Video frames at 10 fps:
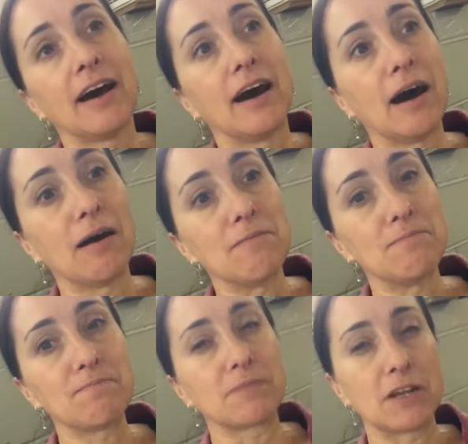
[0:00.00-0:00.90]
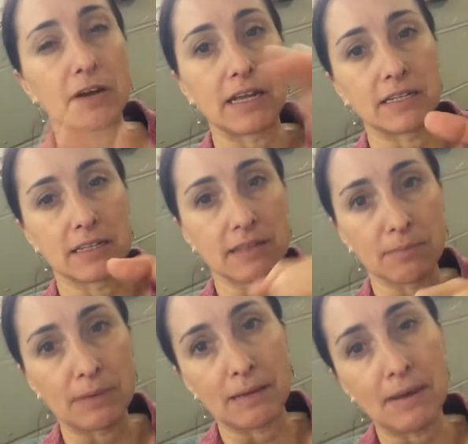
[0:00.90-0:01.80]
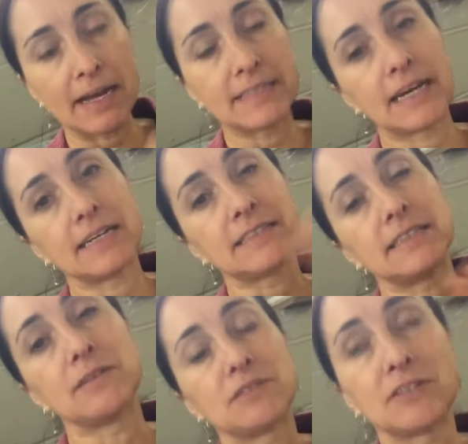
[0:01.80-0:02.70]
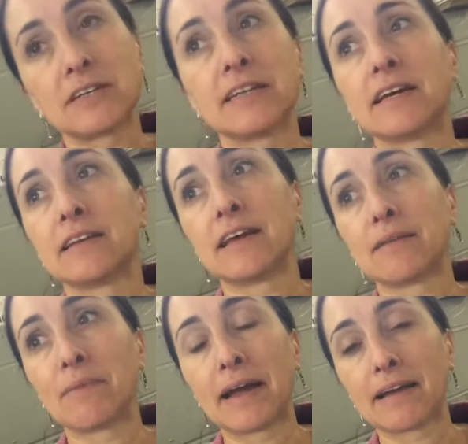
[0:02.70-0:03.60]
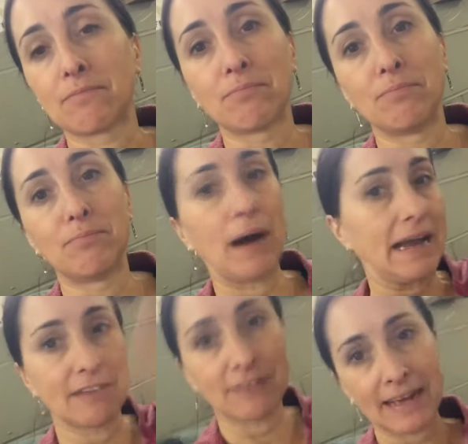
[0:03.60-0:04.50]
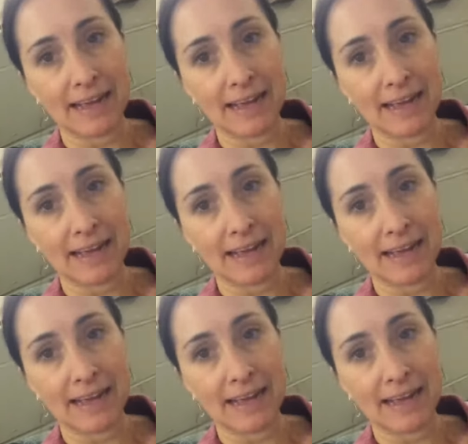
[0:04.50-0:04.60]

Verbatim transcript: You know, he did the BMI test, and he was looking at like my body fat